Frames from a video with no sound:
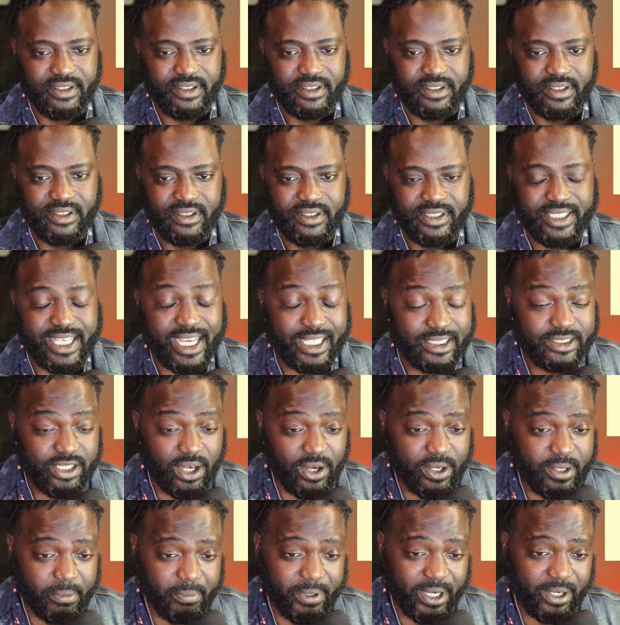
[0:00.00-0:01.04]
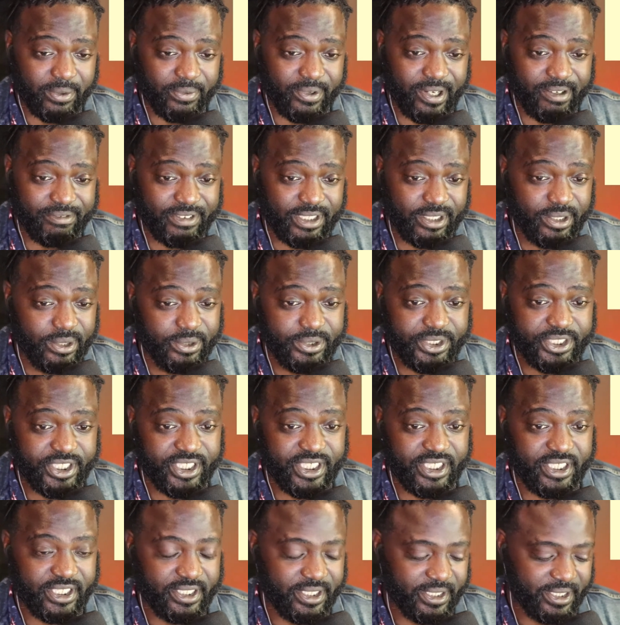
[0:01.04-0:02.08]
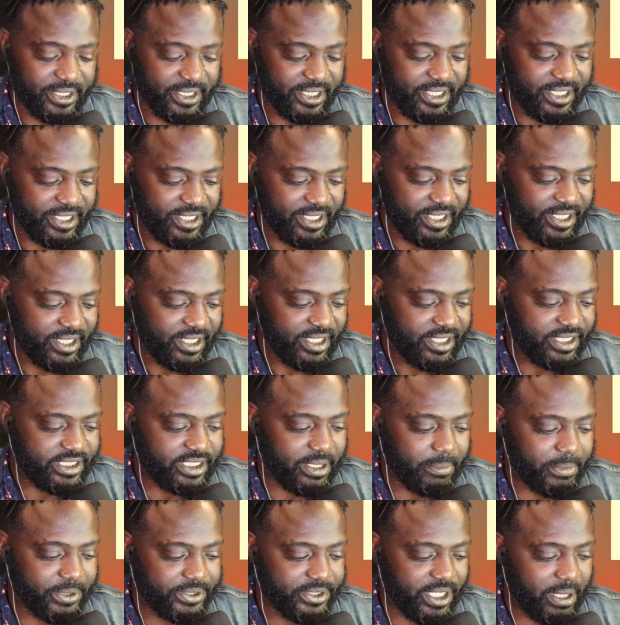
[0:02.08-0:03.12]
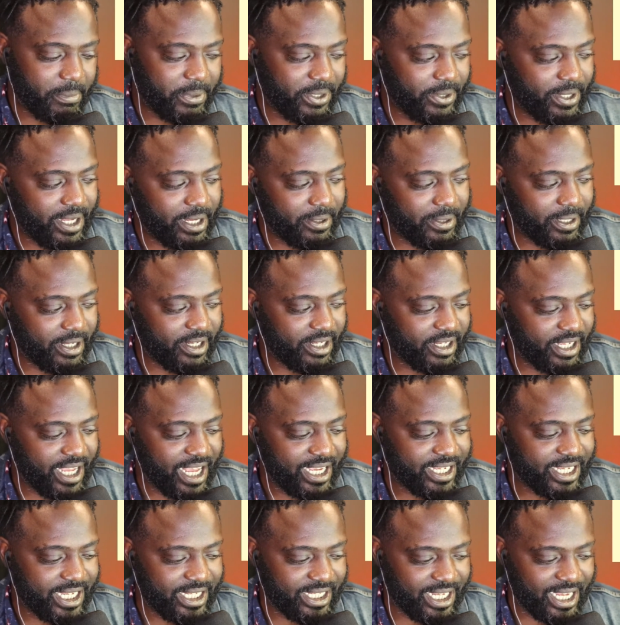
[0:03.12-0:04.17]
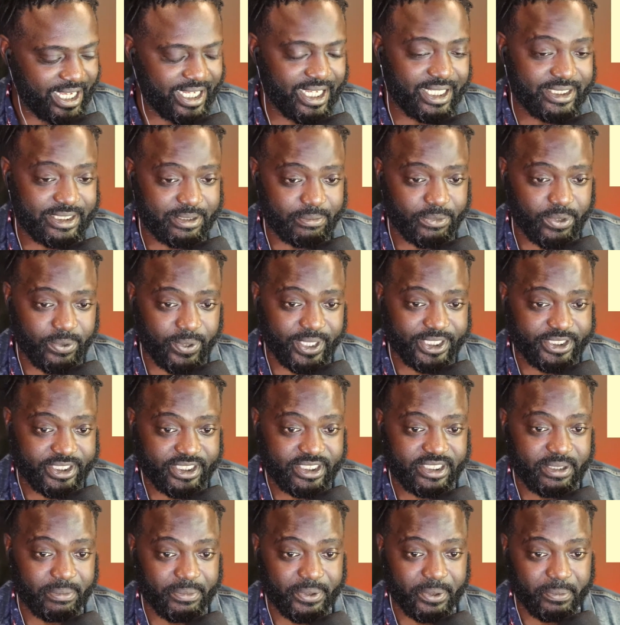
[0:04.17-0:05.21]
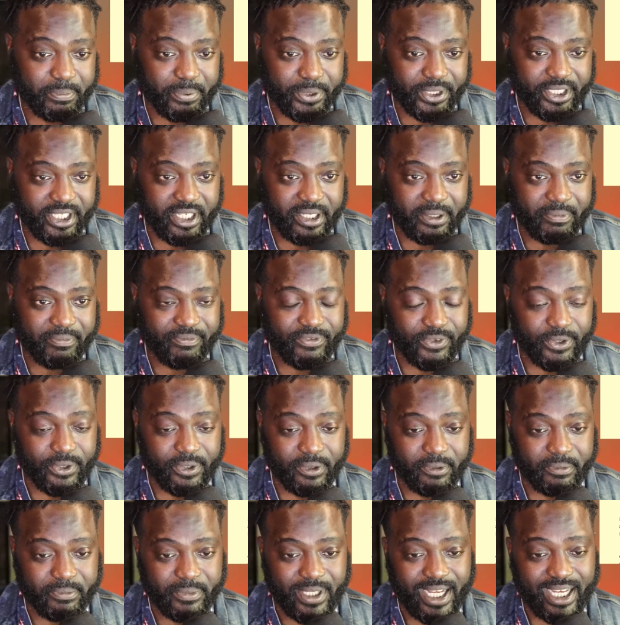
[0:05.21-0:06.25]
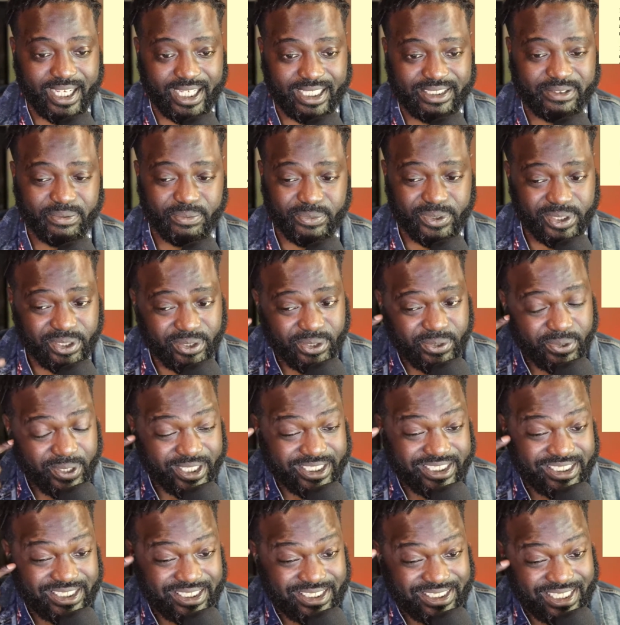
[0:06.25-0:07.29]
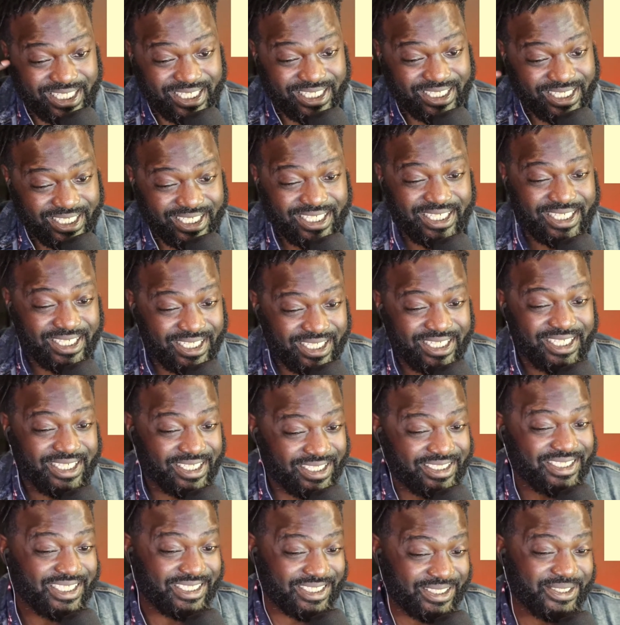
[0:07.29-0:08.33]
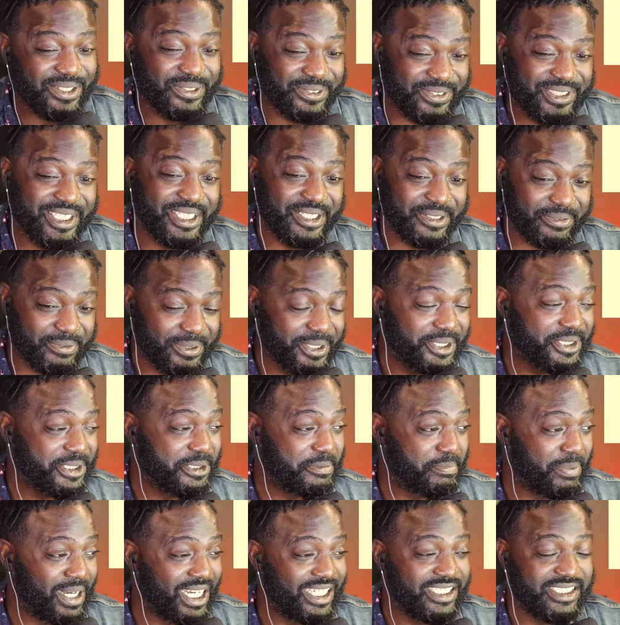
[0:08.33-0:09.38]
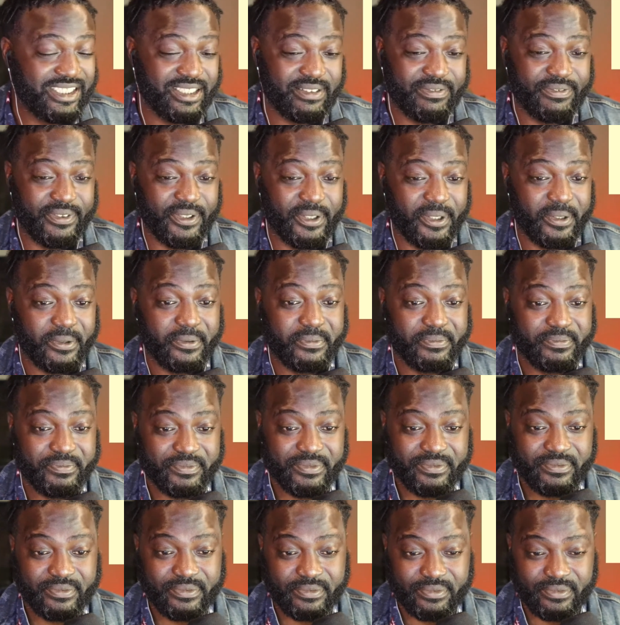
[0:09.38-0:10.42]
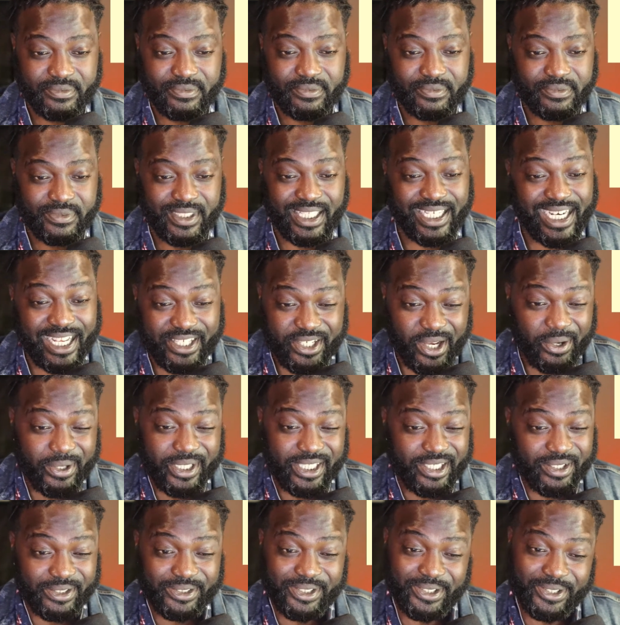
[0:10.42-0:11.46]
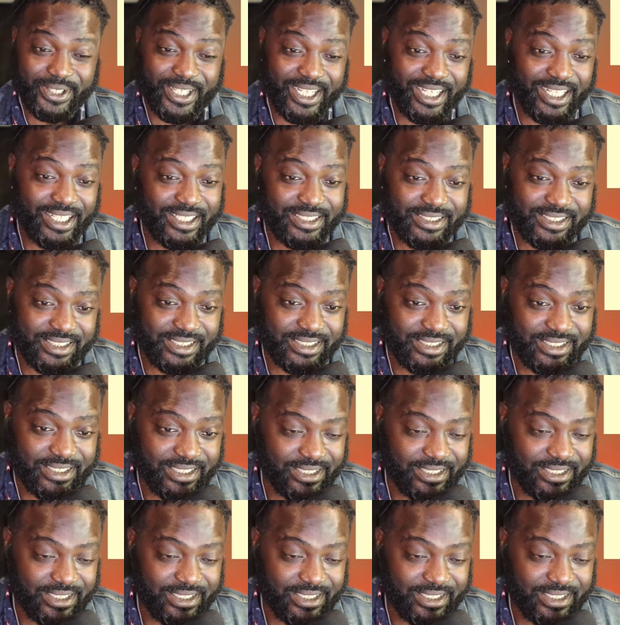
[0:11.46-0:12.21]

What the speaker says: Can't talk about revolution because I got some questions I'm gonna put up for him. I got some real questions that's gonna get real spicy for him, and I know he don't know the answers,